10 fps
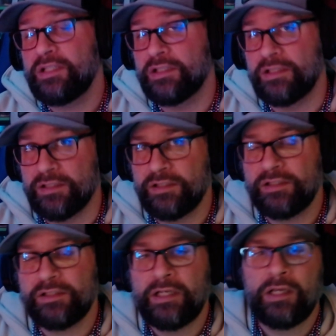
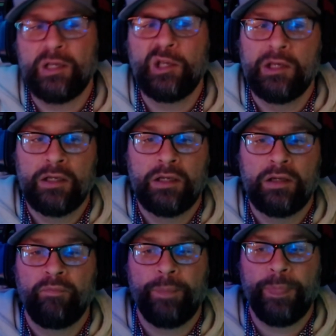is
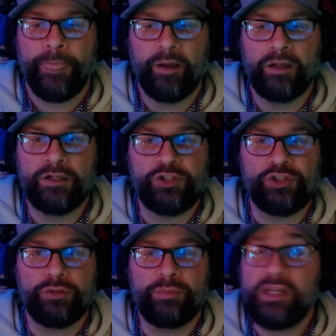there's
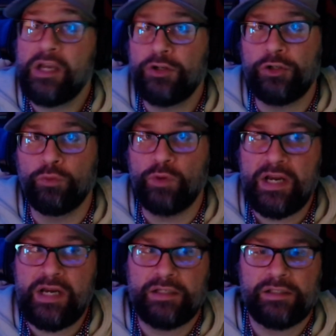so many other
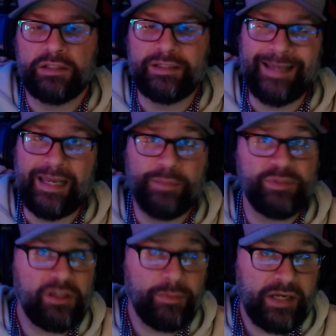great
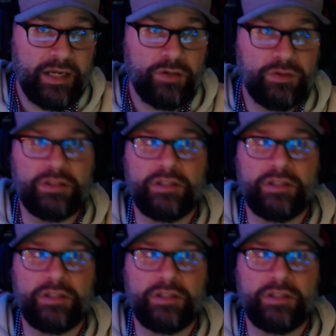games coming out.